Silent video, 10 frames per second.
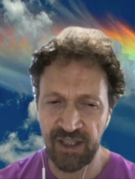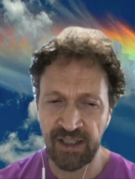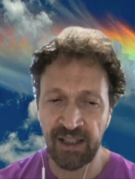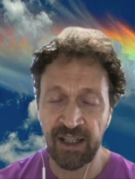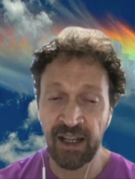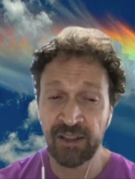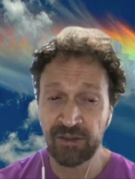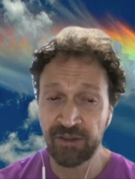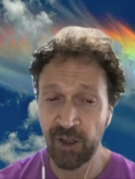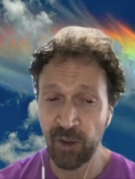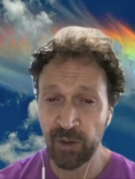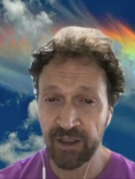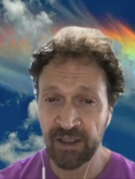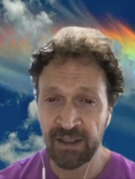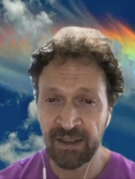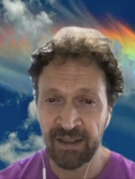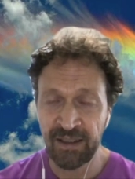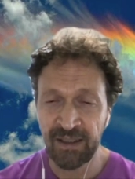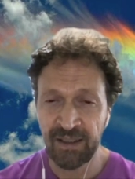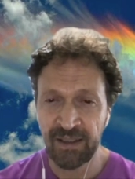that are unfolding
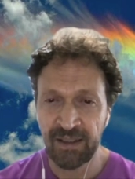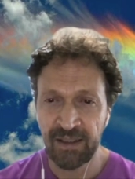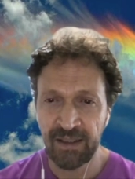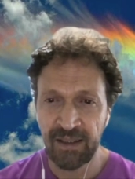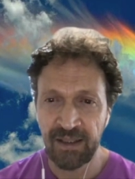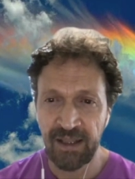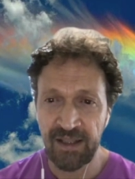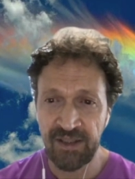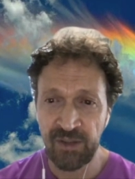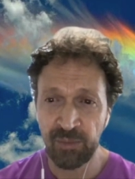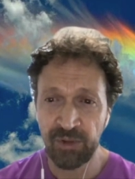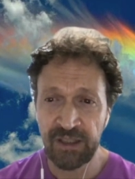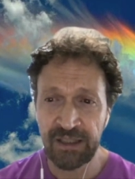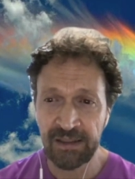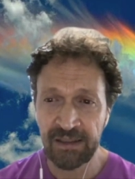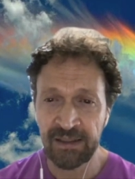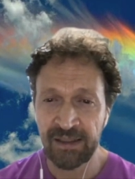as you breathe.